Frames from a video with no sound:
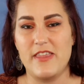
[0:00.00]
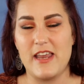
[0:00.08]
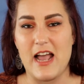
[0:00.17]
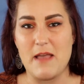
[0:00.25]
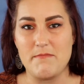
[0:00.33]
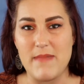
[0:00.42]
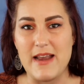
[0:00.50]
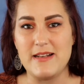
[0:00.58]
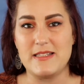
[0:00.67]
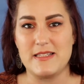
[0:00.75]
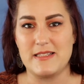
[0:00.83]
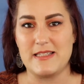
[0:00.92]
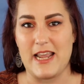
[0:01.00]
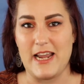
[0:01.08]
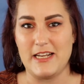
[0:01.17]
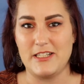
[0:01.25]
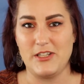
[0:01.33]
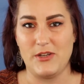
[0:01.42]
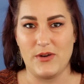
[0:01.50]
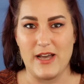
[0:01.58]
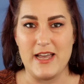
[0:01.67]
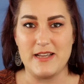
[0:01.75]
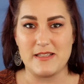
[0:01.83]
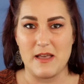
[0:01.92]
that I meant to say to you
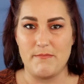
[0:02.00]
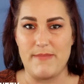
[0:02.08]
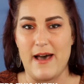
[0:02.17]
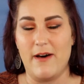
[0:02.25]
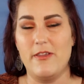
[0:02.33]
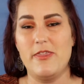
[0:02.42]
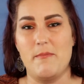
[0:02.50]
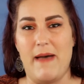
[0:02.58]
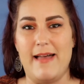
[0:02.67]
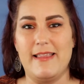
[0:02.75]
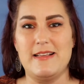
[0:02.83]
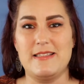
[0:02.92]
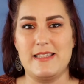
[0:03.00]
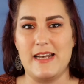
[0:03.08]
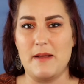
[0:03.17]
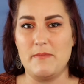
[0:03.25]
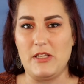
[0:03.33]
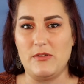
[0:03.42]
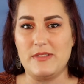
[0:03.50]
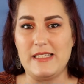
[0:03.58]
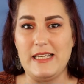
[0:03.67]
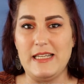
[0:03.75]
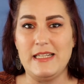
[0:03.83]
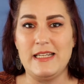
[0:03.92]
guys about the palettes that I'm
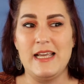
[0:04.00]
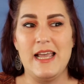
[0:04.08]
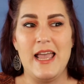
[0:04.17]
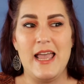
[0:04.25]
using